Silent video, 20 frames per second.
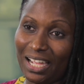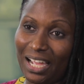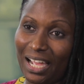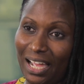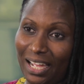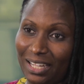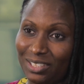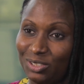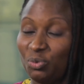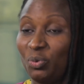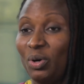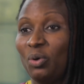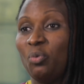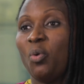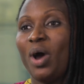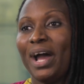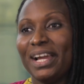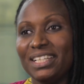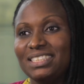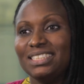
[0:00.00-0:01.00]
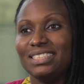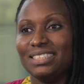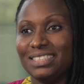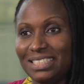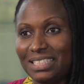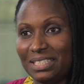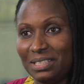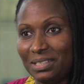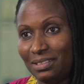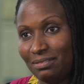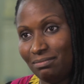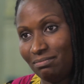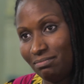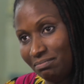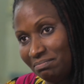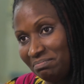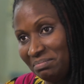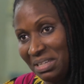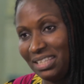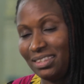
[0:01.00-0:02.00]
And well, why didn't he
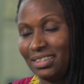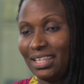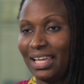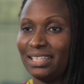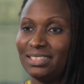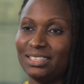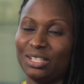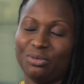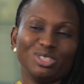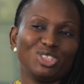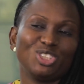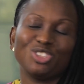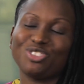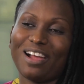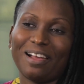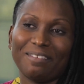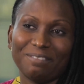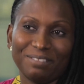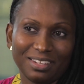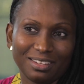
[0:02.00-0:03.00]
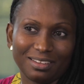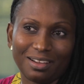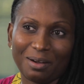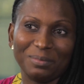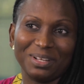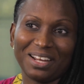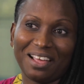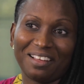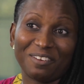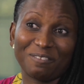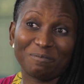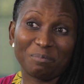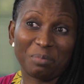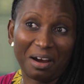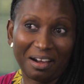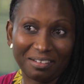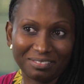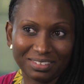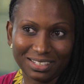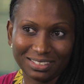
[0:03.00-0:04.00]
meet that? There was traffic coming out of
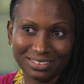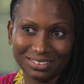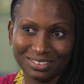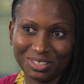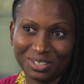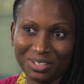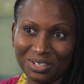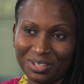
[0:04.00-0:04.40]
Providence.